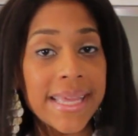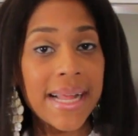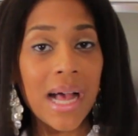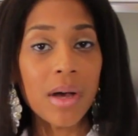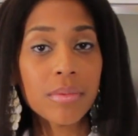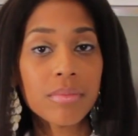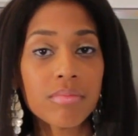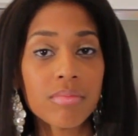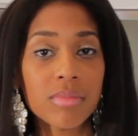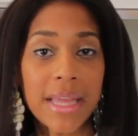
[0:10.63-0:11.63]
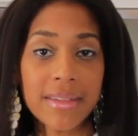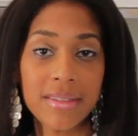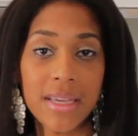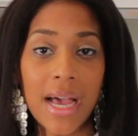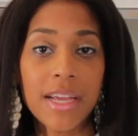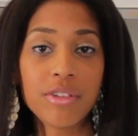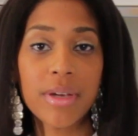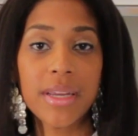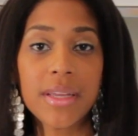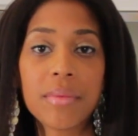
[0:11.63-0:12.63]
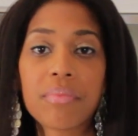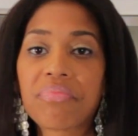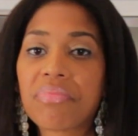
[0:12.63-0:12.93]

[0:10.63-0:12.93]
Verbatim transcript: it out, like dehydrate it,